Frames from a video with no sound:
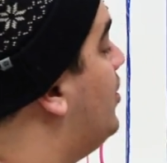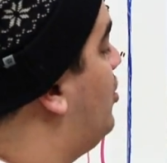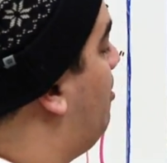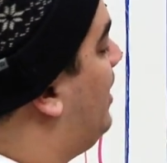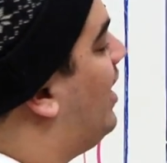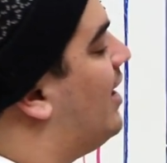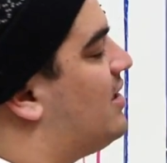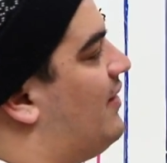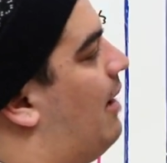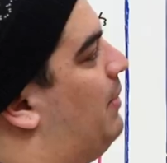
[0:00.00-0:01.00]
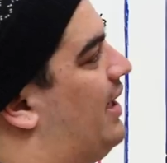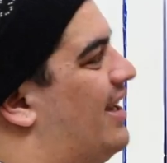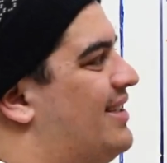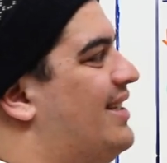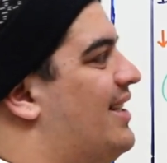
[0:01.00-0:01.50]
So because of that,
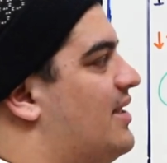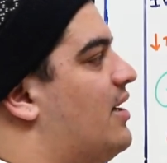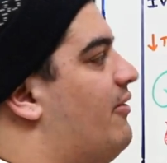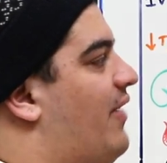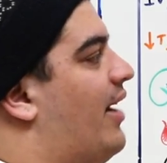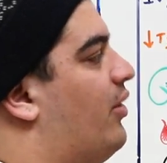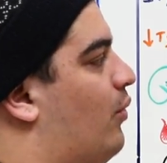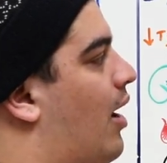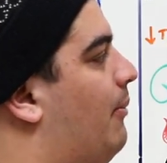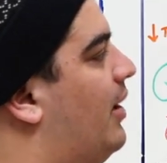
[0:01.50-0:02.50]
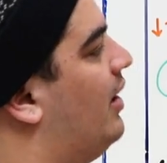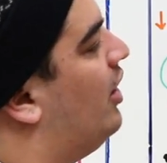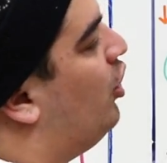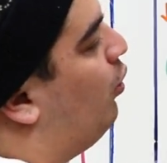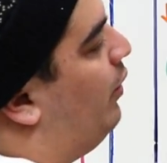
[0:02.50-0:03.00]
because he doesn't affect thrombin,
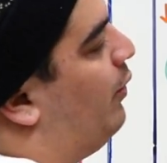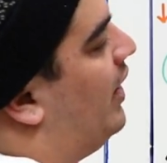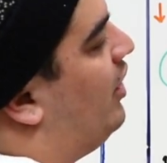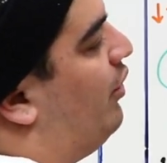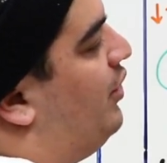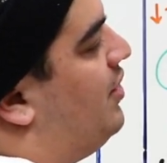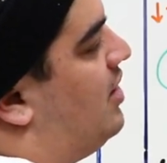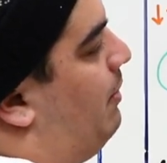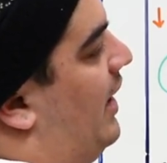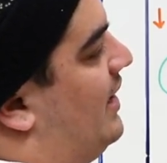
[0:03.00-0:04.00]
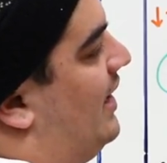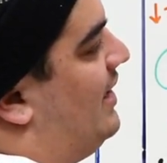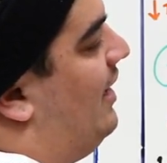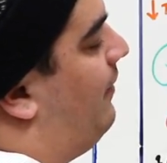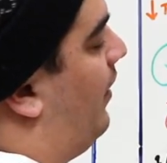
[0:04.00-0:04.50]
we really don't use the
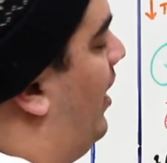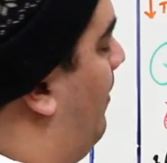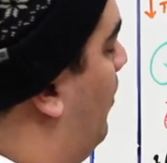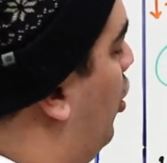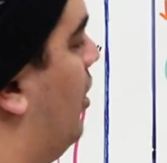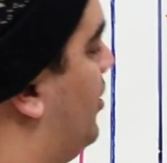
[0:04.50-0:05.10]
PTT for him.